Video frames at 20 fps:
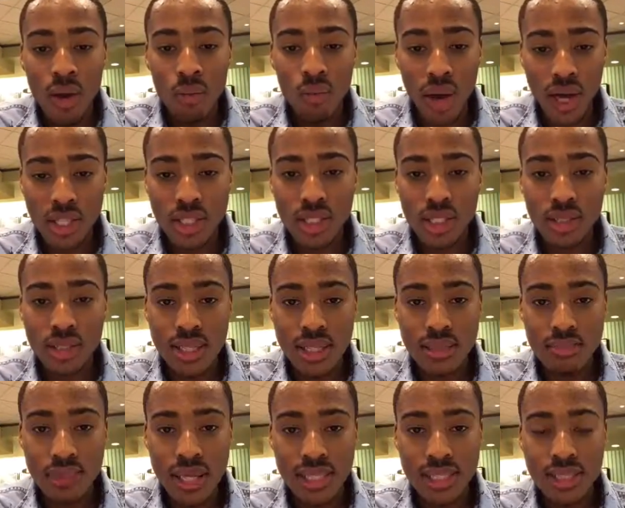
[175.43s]
watching
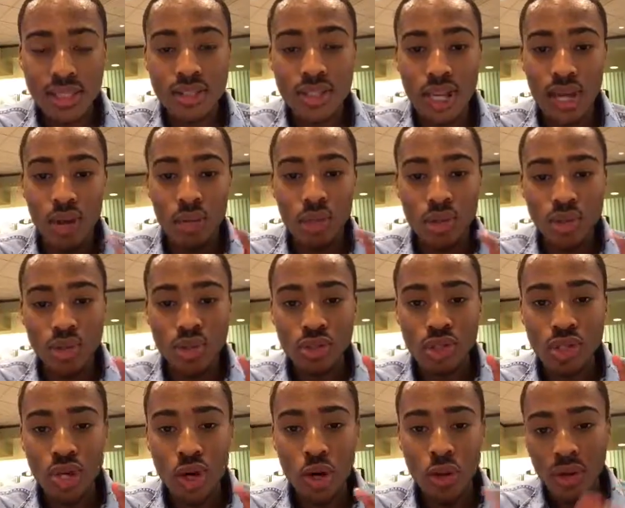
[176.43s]
this message, and I want you
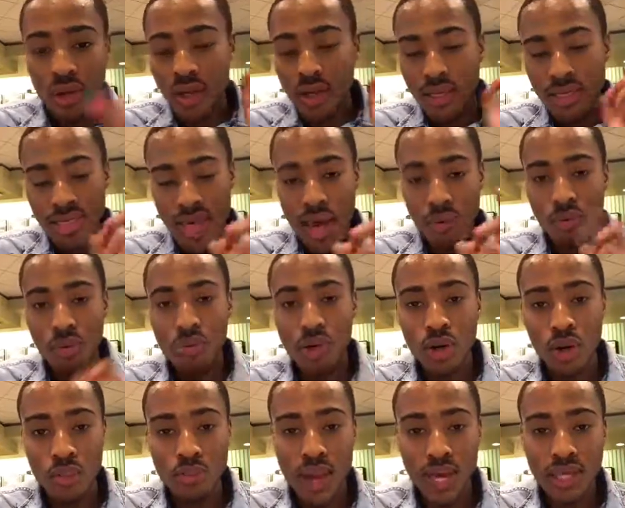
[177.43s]
to know that when we
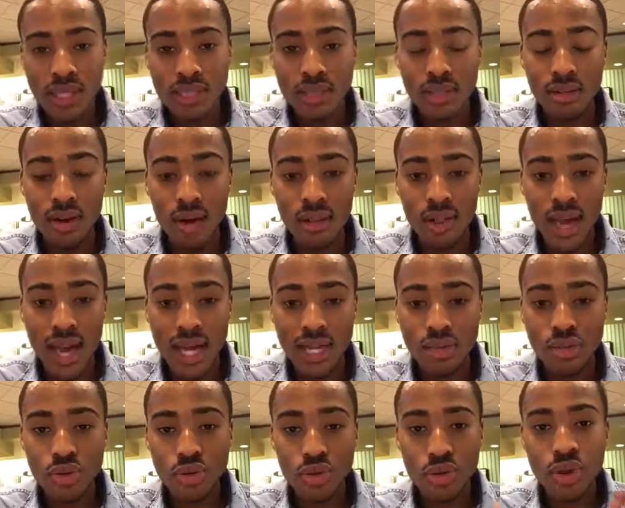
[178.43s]
go back into Garland High
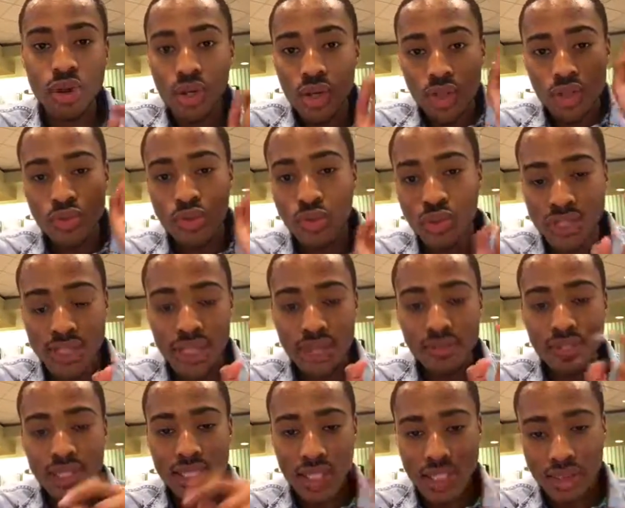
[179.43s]
School
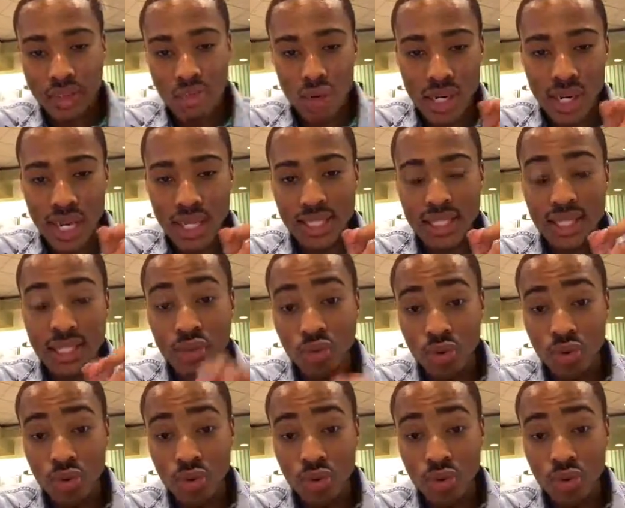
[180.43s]
2017-2018